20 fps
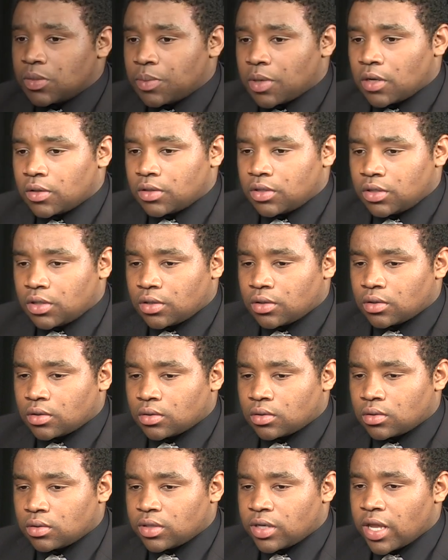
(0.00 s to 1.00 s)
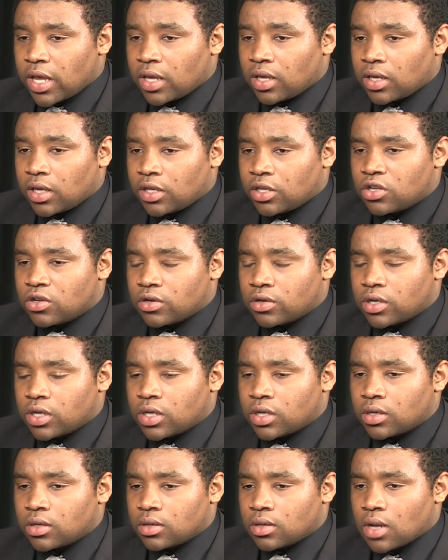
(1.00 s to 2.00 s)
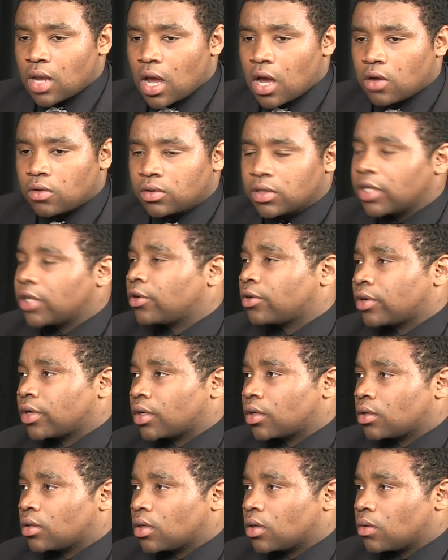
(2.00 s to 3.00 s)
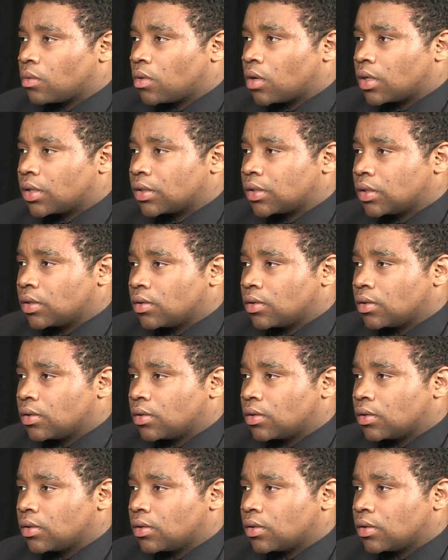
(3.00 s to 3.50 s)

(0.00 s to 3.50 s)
about your neck injury and how lingering it was?